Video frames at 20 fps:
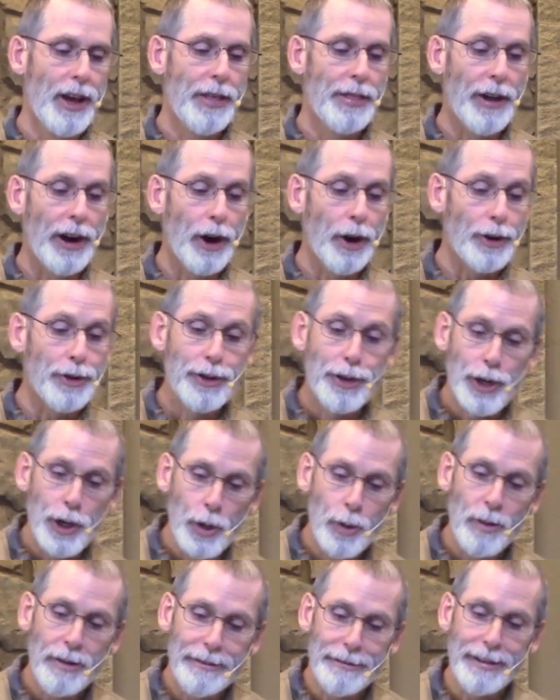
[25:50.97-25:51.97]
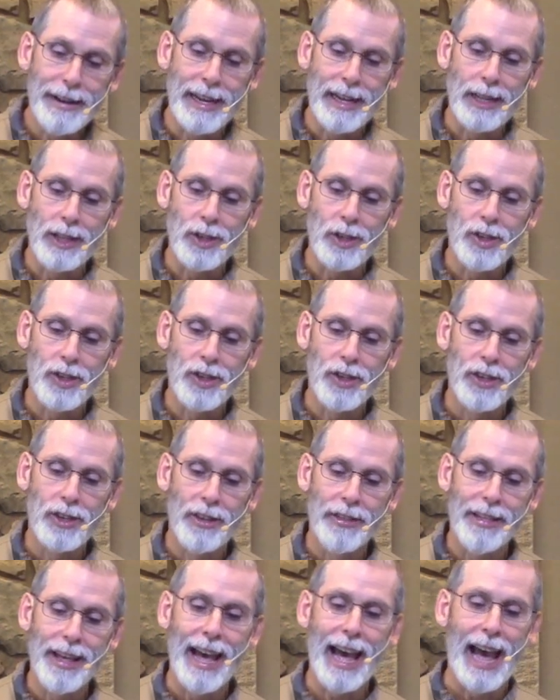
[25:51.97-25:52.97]
there are two events
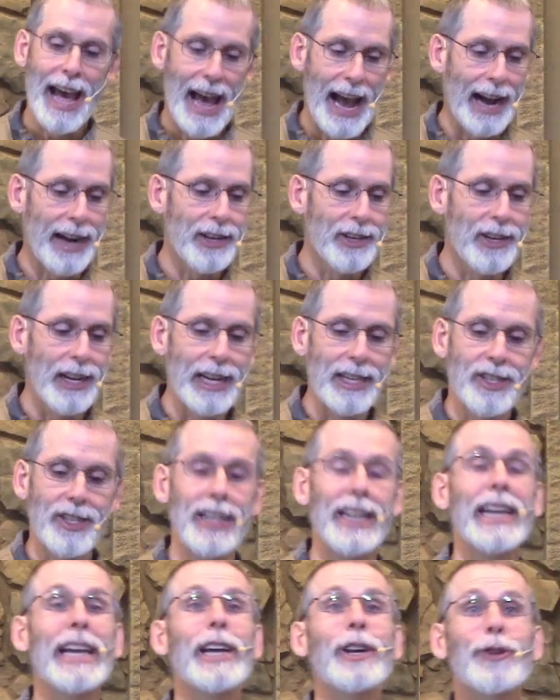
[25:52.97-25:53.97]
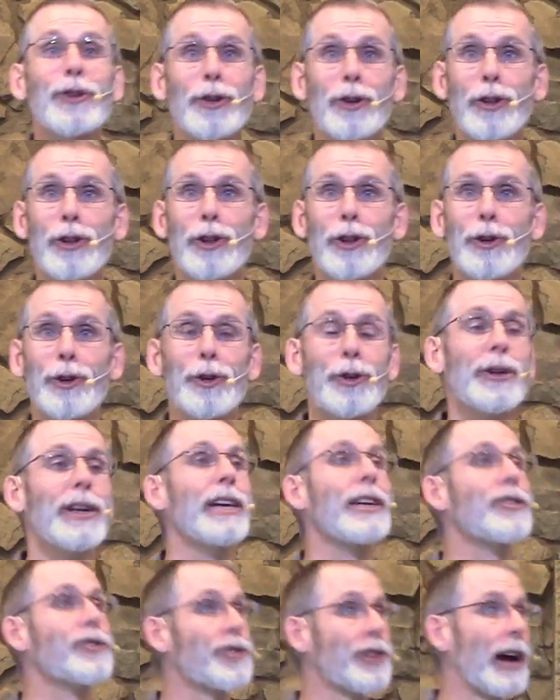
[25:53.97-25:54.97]
that act as an interlude
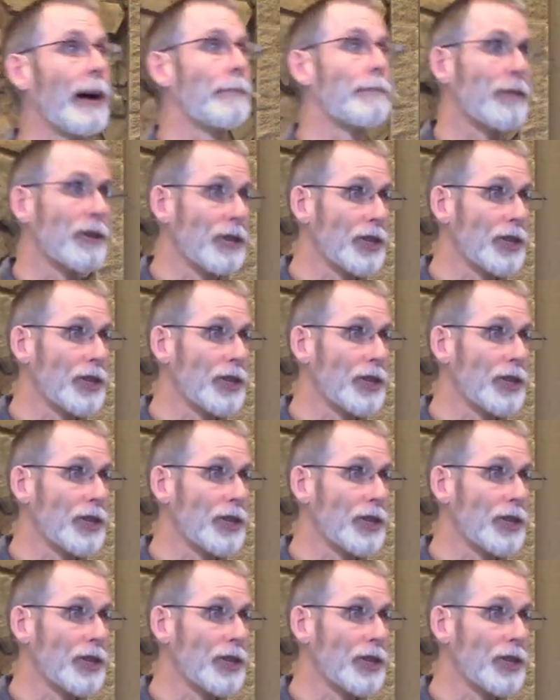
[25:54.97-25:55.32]
in chapter